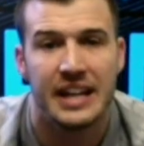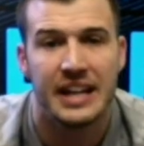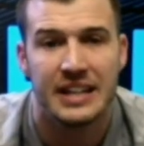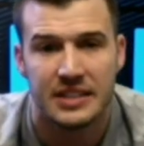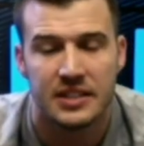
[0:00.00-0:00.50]

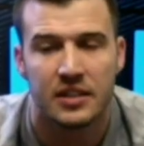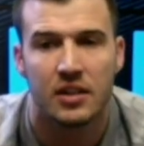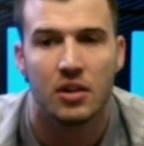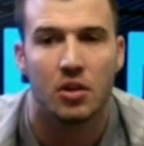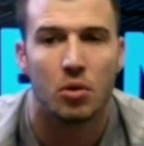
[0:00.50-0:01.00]
isn't
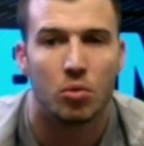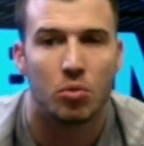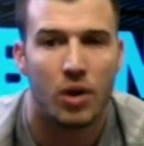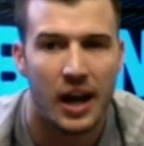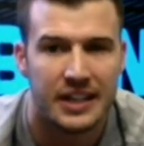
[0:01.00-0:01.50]

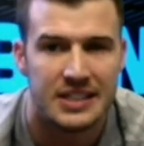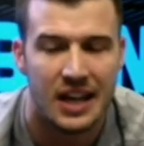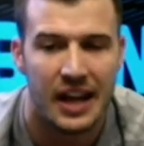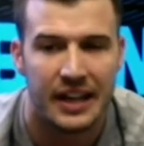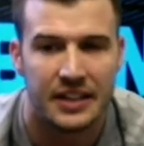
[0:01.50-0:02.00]

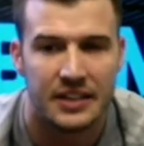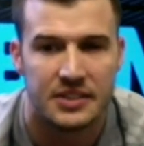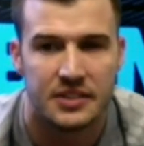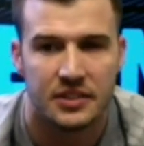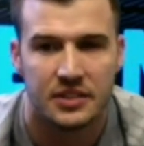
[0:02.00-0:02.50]
rocket
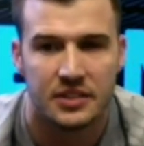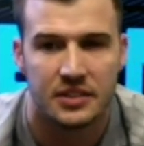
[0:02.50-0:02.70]
science.